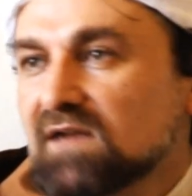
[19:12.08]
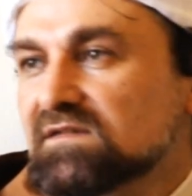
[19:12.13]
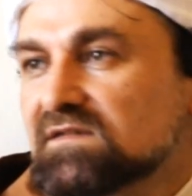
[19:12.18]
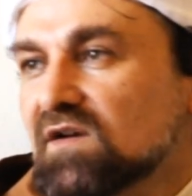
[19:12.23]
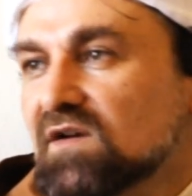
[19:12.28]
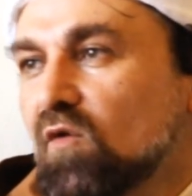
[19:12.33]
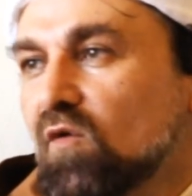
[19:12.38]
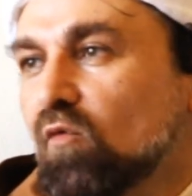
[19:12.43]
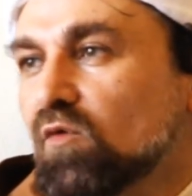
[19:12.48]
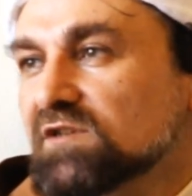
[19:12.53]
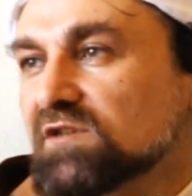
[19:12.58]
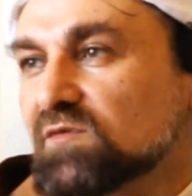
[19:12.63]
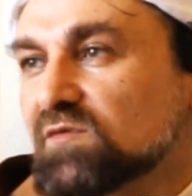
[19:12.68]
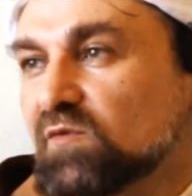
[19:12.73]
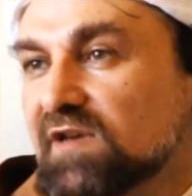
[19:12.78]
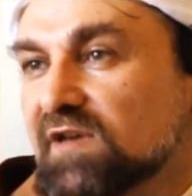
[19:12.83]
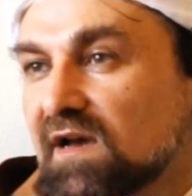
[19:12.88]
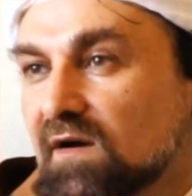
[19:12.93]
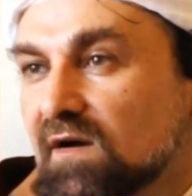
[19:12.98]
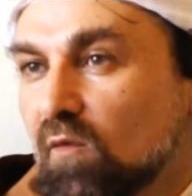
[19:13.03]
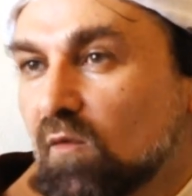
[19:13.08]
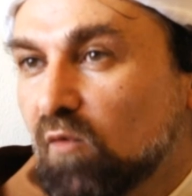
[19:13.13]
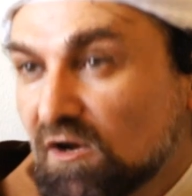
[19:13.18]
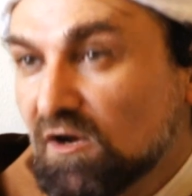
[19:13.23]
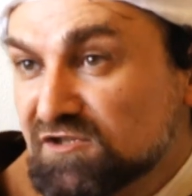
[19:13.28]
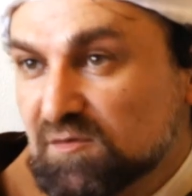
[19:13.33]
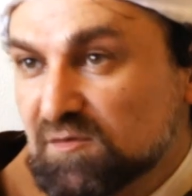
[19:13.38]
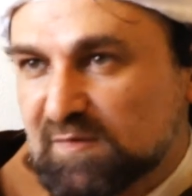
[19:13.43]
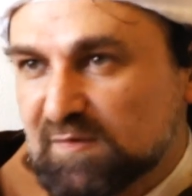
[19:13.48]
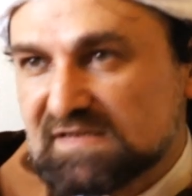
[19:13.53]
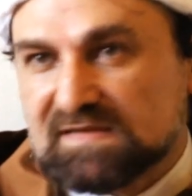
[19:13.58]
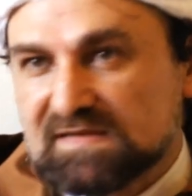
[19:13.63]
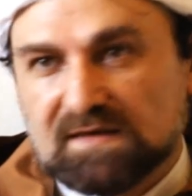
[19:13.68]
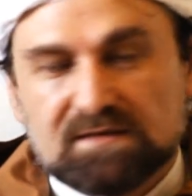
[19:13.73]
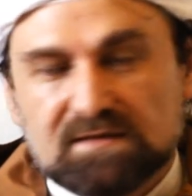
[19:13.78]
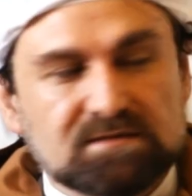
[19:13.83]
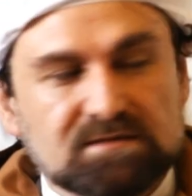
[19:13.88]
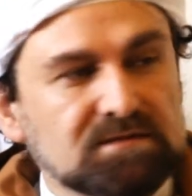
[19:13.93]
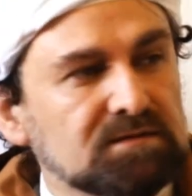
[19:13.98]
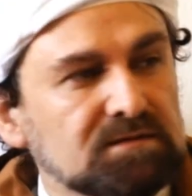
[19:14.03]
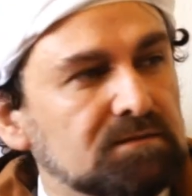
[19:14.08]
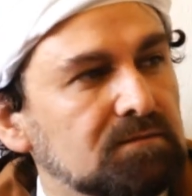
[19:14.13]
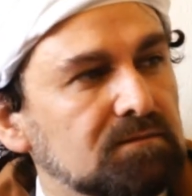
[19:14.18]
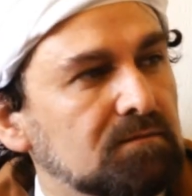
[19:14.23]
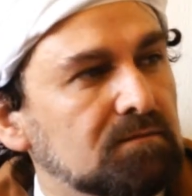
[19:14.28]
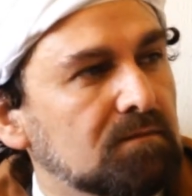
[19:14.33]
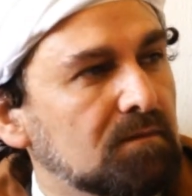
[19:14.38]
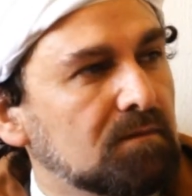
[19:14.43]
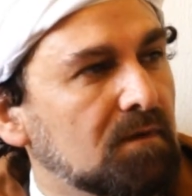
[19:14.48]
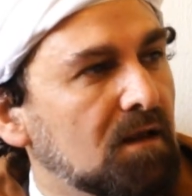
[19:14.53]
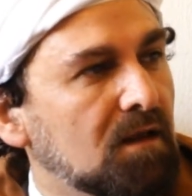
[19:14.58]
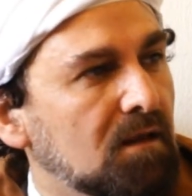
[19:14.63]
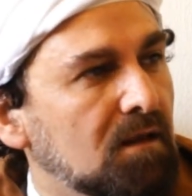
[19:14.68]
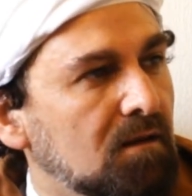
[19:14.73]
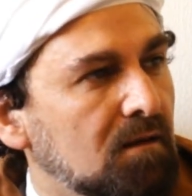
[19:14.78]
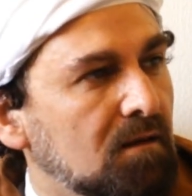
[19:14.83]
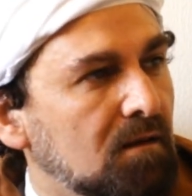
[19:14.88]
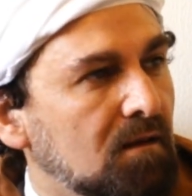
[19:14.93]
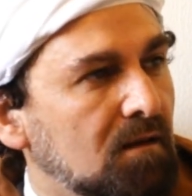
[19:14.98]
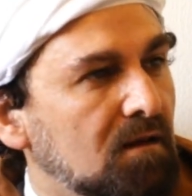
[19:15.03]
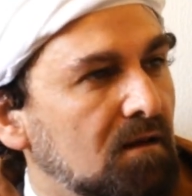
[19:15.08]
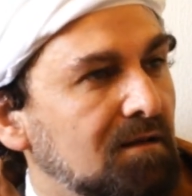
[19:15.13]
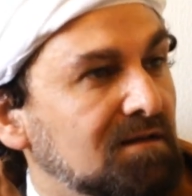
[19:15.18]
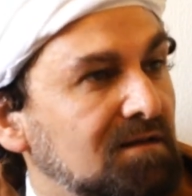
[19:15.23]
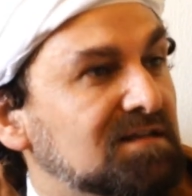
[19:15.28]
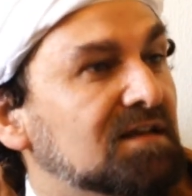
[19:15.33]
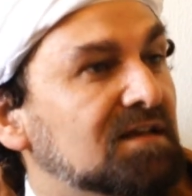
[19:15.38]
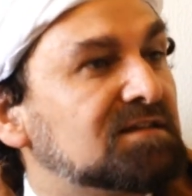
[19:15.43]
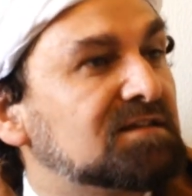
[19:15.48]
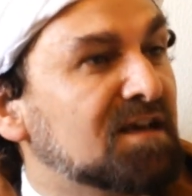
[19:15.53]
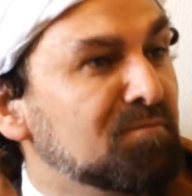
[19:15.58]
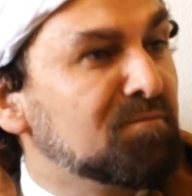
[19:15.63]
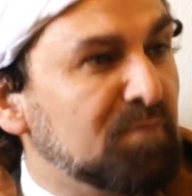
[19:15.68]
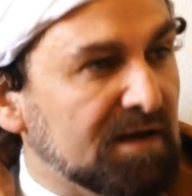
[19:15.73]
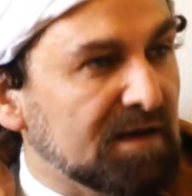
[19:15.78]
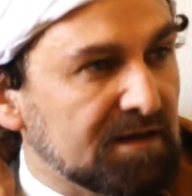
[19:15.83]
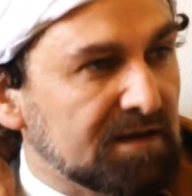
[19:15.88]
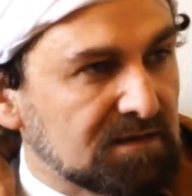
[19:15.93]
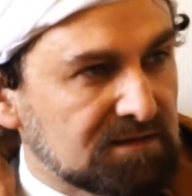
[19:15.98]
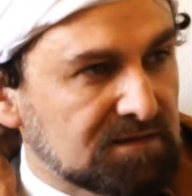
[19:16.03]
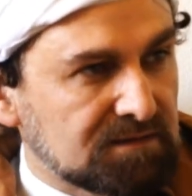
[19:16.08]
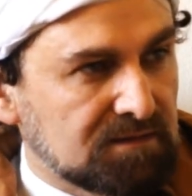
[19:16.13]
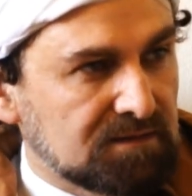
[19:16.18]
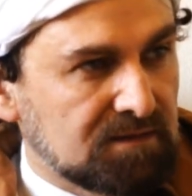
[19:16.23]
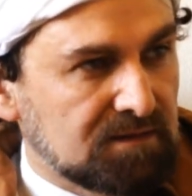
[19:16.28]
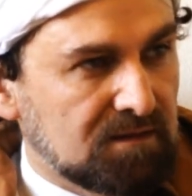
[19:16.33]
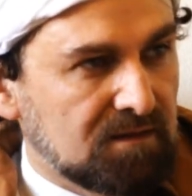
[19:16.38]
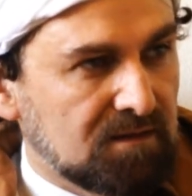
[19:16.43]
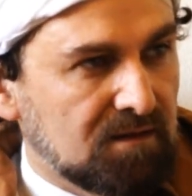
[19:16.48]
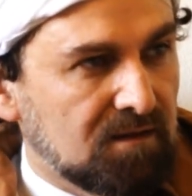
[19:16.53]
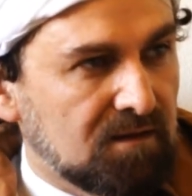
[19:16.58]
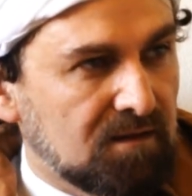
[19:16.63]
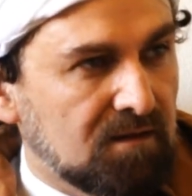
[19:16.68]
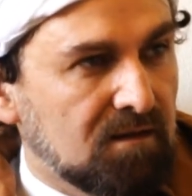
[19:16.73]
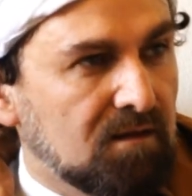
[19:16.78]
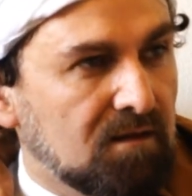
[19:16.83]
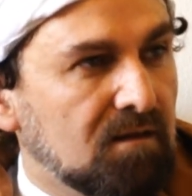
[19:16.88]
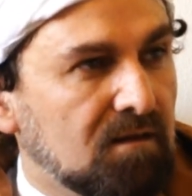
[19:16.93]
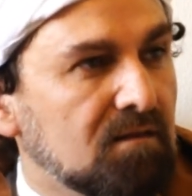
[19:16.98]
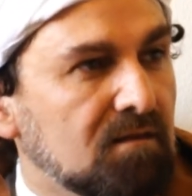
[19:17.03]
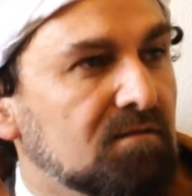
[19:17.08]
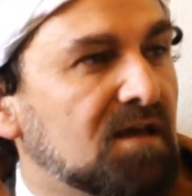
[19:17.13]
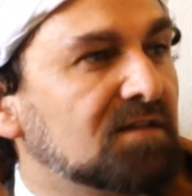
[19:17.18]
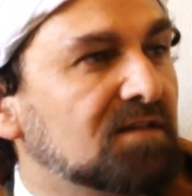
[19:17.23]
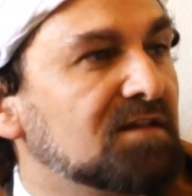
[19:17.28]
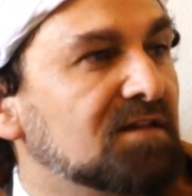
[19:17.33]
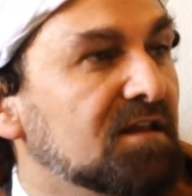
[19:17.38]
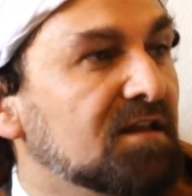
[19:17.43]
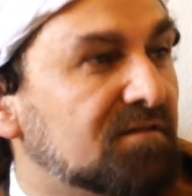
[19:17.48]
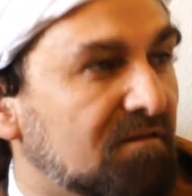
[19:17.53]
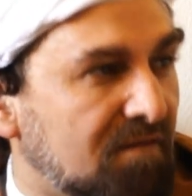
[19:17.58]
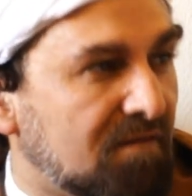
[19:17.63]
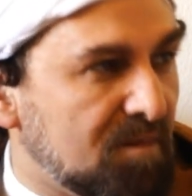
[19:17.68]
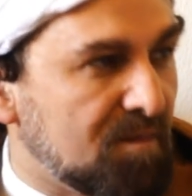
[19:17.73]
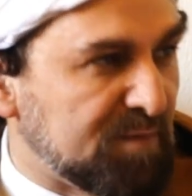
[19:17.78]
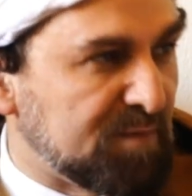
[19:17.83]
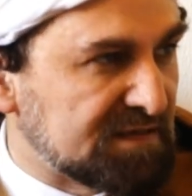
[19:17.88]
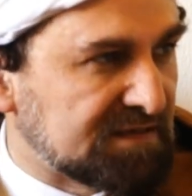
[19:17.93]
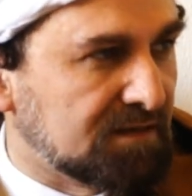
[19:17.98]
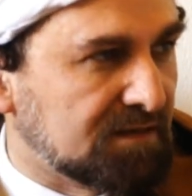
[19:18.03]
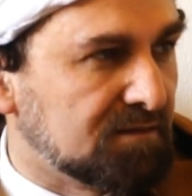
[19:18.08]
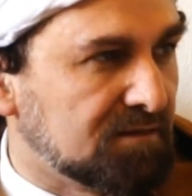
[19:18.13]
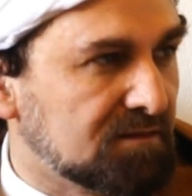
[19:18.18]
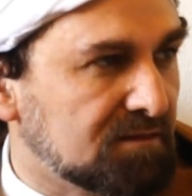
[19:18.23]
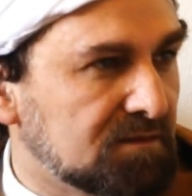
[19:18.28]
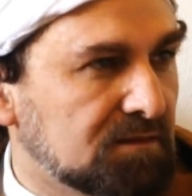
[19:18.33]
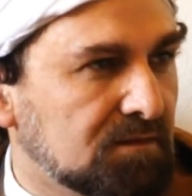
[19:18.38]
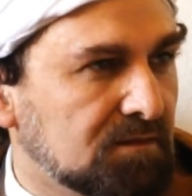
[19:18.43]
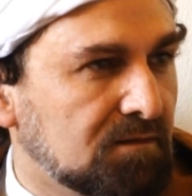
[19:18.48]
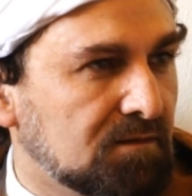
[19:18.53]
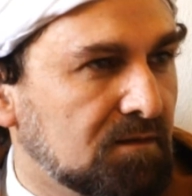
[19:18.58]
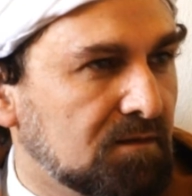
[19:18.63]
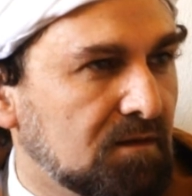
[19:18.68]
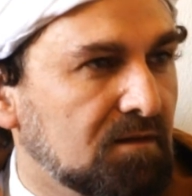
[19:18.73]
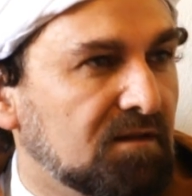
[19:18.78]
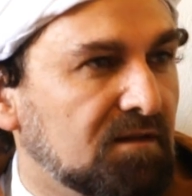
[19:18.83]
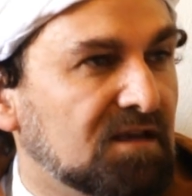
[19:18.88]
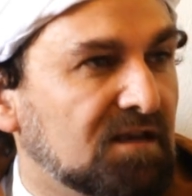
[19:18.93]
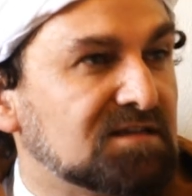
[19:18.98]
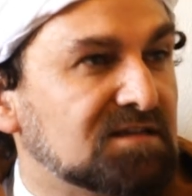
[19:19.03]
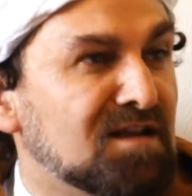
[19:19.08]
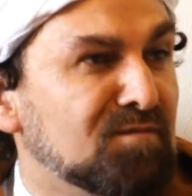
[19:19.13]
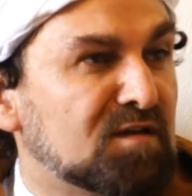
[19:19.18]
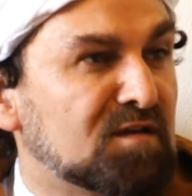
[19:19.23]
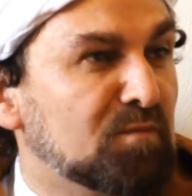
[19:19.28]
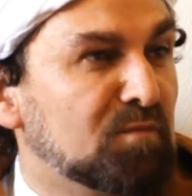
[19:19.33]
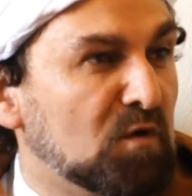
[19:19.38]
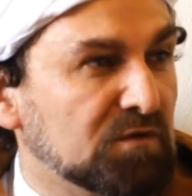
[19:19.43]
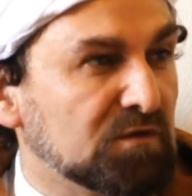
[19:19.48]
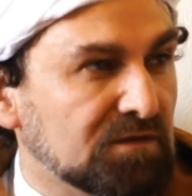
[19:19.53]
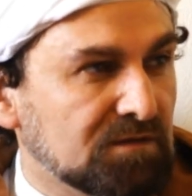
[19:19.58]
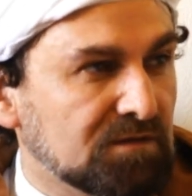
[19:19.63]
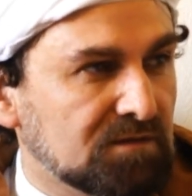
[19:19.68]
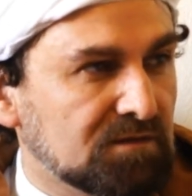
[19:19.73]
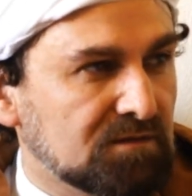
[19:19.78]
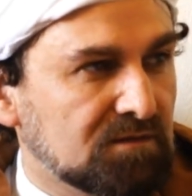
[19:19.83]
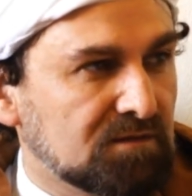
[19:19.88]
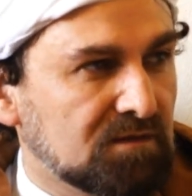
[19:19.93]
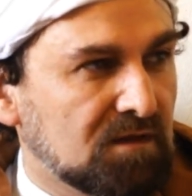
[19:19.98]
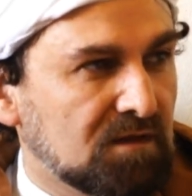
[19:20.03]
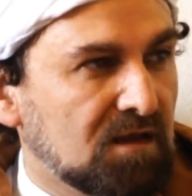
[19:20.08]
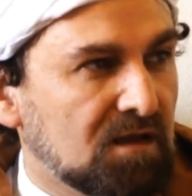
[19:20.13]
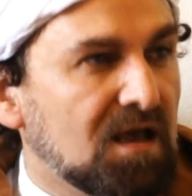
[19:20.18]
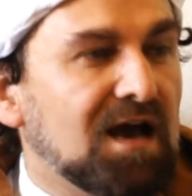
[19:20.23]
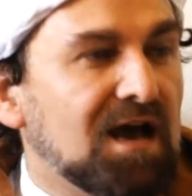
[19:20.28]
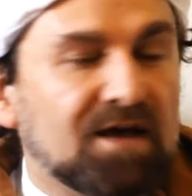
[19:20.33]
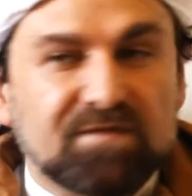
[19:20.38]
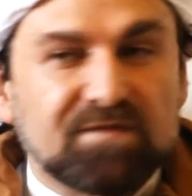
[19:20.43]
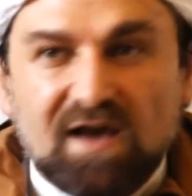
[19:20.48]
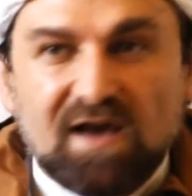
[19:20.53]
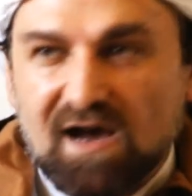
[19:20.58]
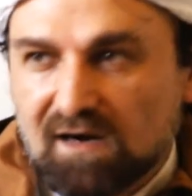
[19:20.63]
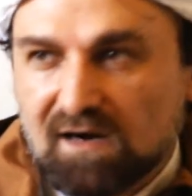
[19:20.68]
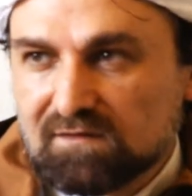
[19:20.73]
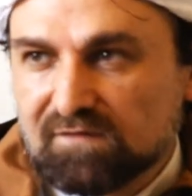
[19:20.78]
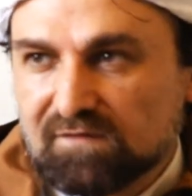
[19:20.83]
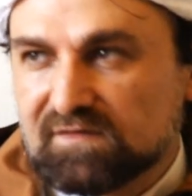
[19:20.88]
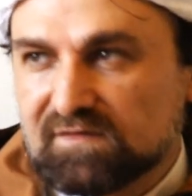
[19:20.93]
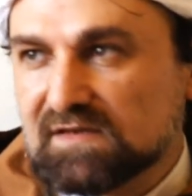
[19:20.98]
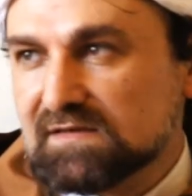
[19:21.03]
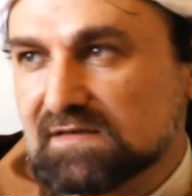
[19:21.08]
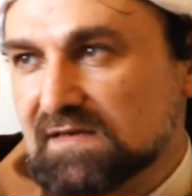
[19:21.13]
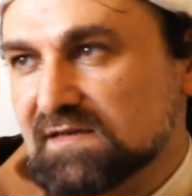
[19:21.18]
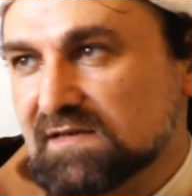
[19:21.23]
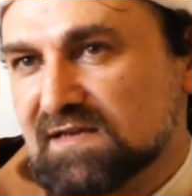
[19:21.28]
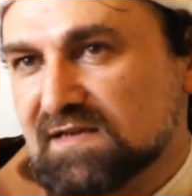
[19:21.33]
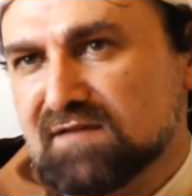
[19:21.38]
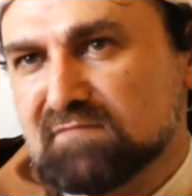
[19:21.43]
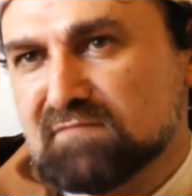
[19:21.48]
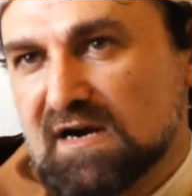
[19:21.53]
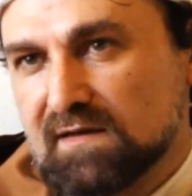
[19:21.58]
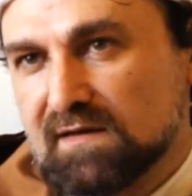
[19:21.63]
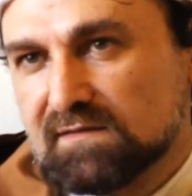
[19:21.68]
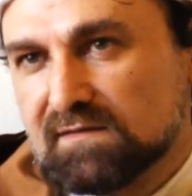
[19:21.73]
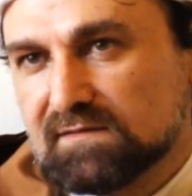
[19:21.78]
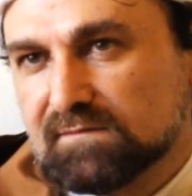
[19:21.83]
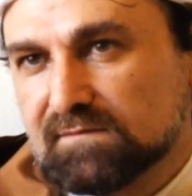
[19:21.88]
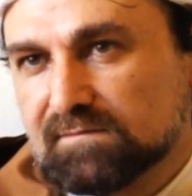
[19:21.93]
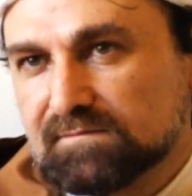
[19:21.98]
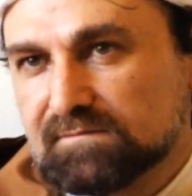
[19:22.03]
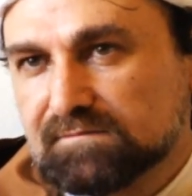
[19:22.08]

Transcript: And what we want to present is a template that it represents the Islamic model. At the heart of this is the Imarat.